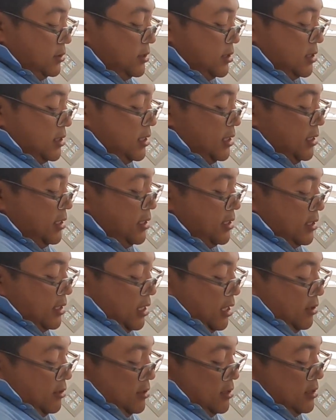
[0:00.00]
Just clean
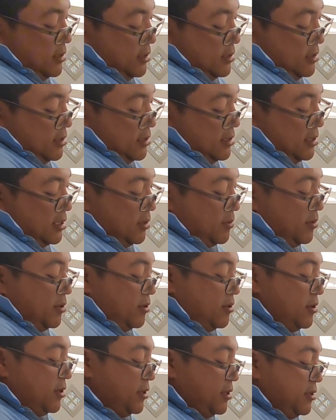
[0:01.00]
it out, clean up
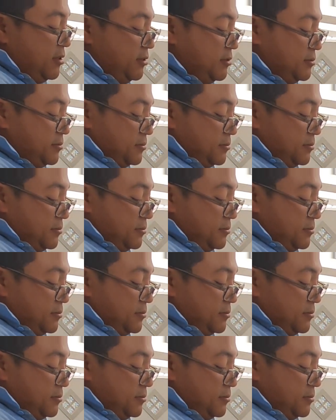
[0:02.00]
your oil.